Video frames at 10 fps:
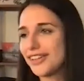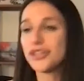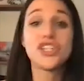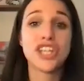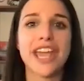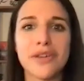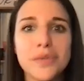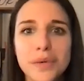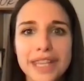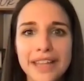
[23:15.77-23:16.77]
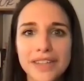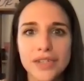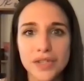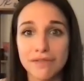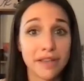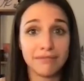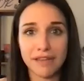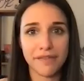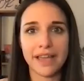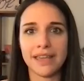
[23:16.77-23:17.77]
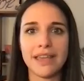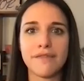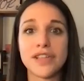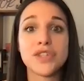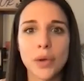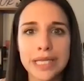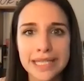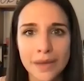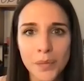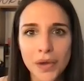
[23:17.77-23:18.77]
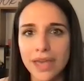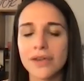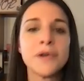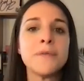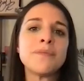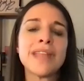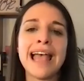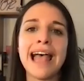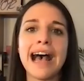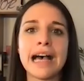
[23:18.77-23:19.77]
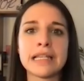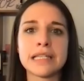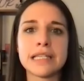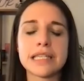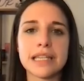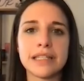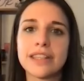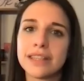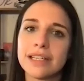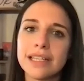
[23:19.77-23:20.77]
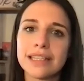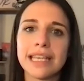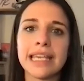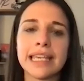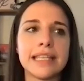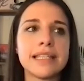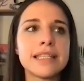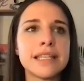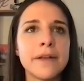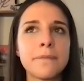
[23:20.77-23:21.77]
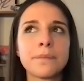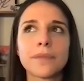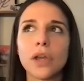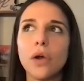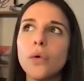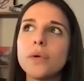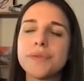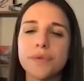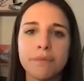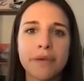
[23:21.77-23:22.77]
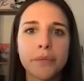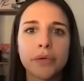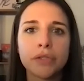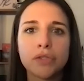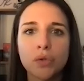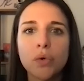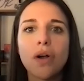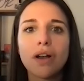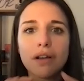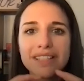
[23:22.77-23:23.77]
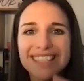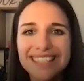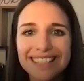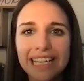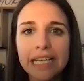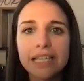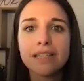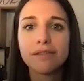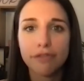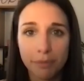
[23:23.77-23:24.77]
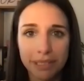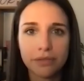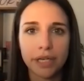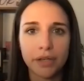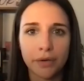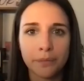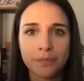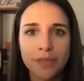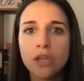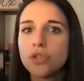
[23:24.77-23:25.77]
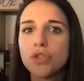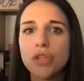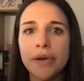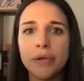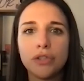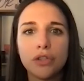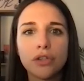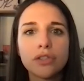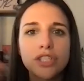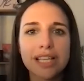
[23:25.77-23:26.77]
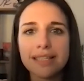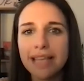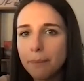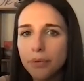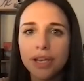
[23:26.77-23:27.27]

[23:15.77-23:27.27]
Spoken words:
share it with others if I saw it somewhere. And the third thing is always remember to start from a trigger. So don't just put